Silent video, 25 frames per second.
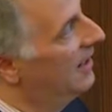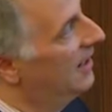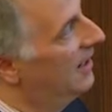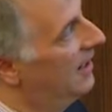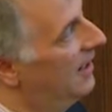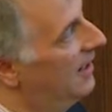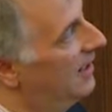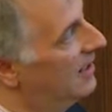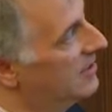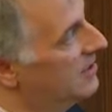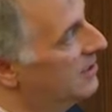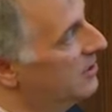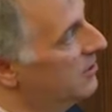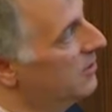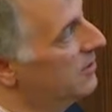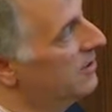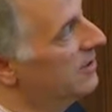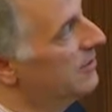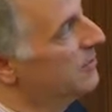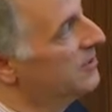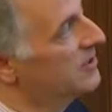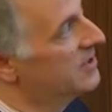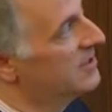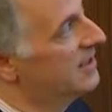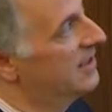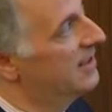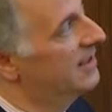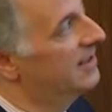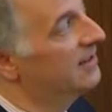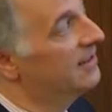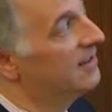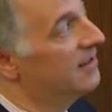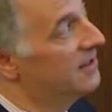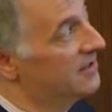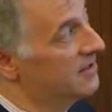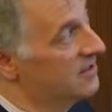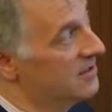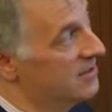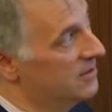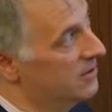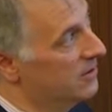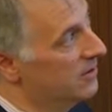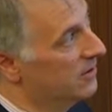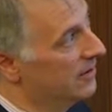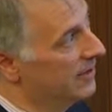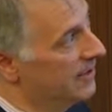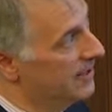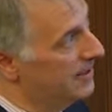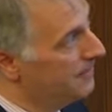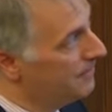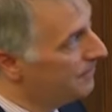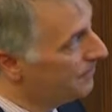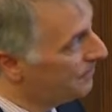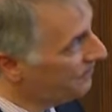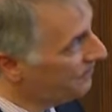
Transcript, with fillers: Uh, two of them were studied longitudinally.